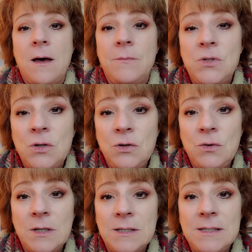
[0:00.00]
So you
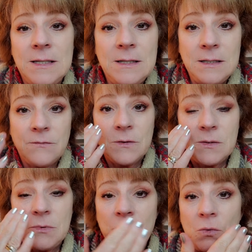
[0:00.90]
can see the difference
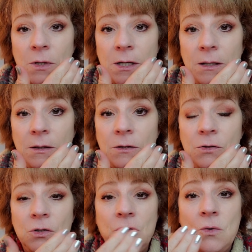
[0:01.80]
between the
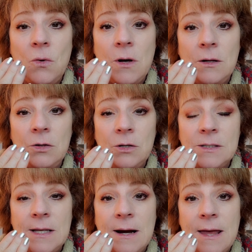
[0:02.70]
two looks
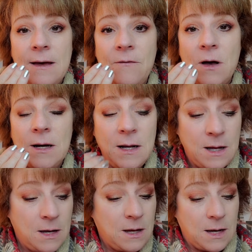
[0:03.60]
that I have on.
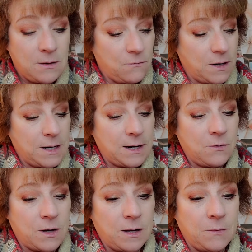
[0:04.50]
And right now
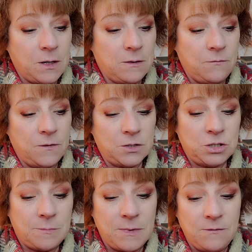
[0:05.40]
I'm going to finish
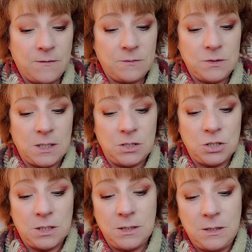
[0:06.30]
up my
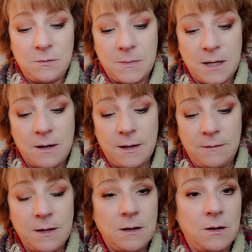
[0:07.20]
foundation, my
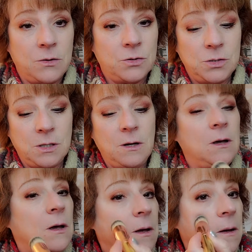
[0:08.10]
highlight colors.
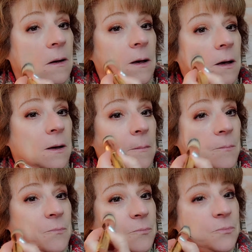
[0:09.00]
And
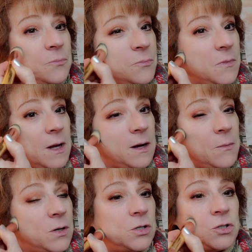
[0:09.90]
I'm
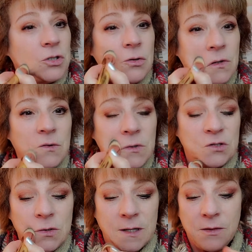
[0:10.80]
going to show you a
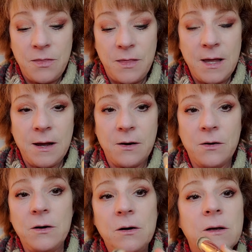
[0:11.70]
trick
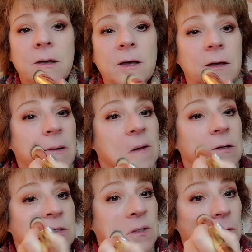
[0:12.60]
there
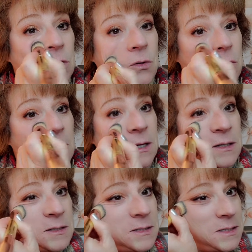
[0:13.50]
so you
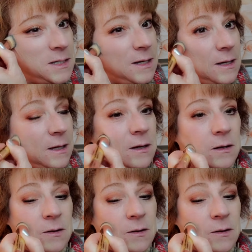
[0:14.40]
can see